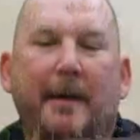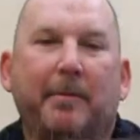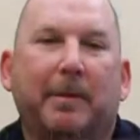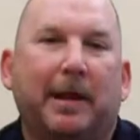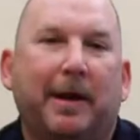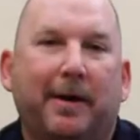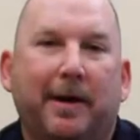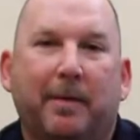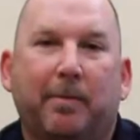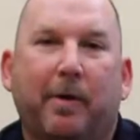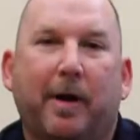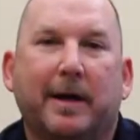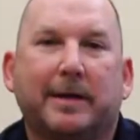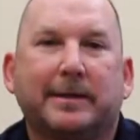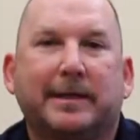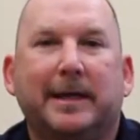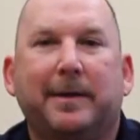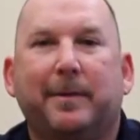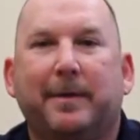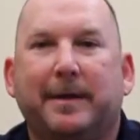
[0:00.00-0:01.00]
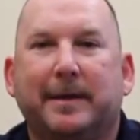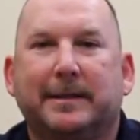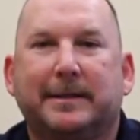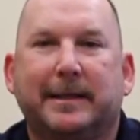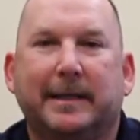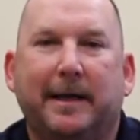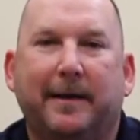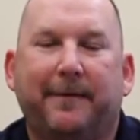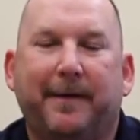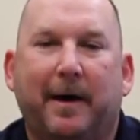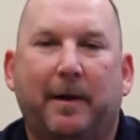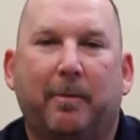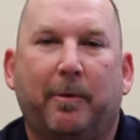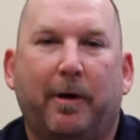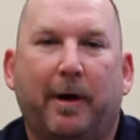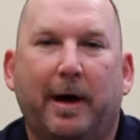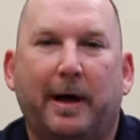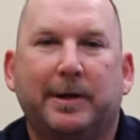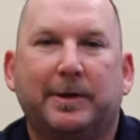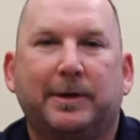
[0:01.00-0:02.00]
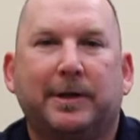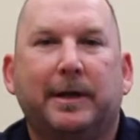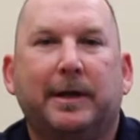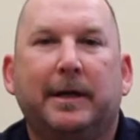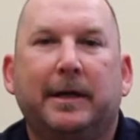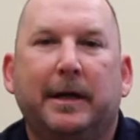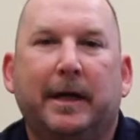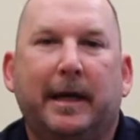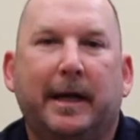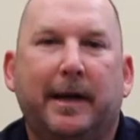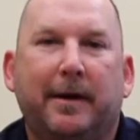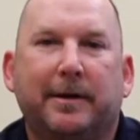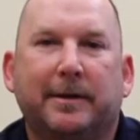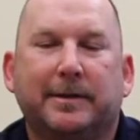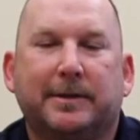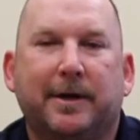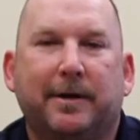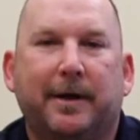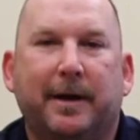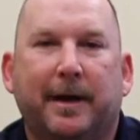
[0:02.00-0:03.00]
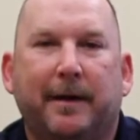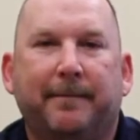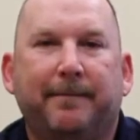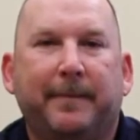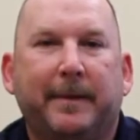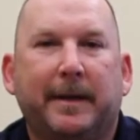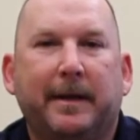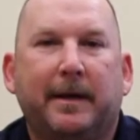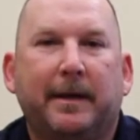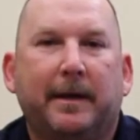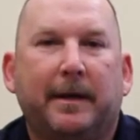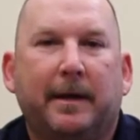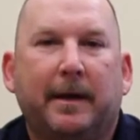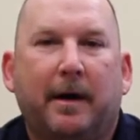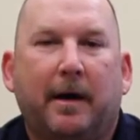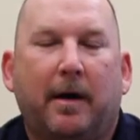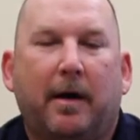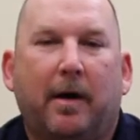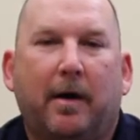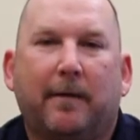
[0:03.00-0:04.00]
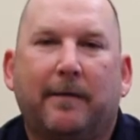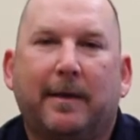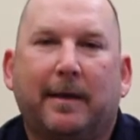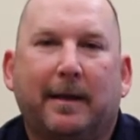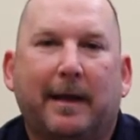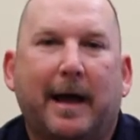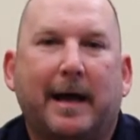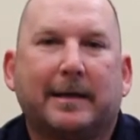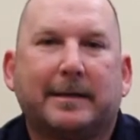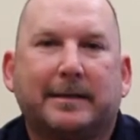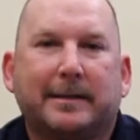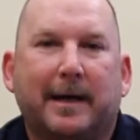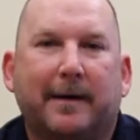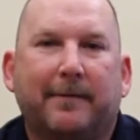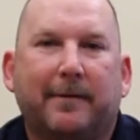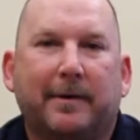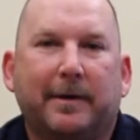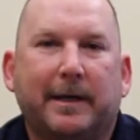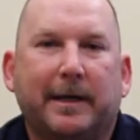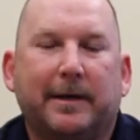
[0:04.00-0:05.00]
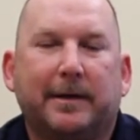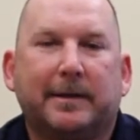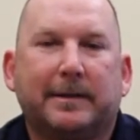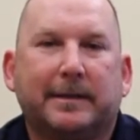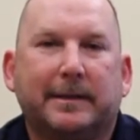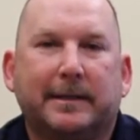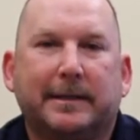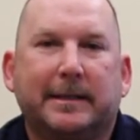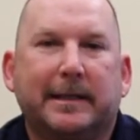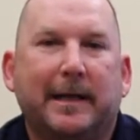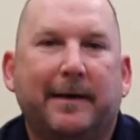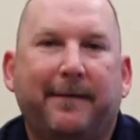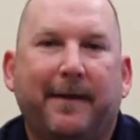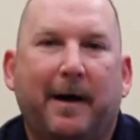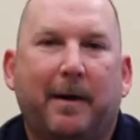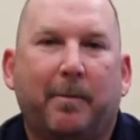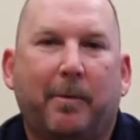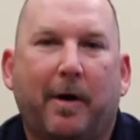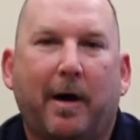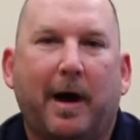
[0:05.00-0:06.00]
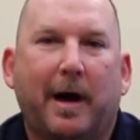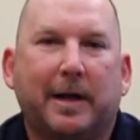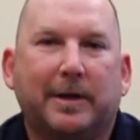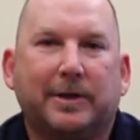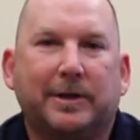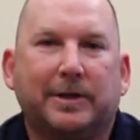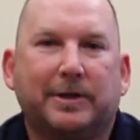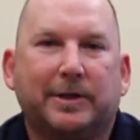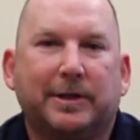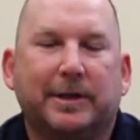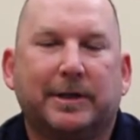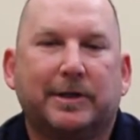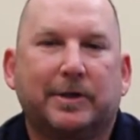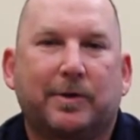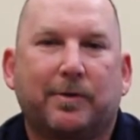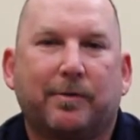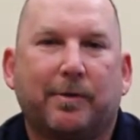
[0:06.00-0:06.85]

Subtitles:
I'm Larry Dobrosky with the City of El Mirage in Arizona. Over the last several years, the City of El Mirage has just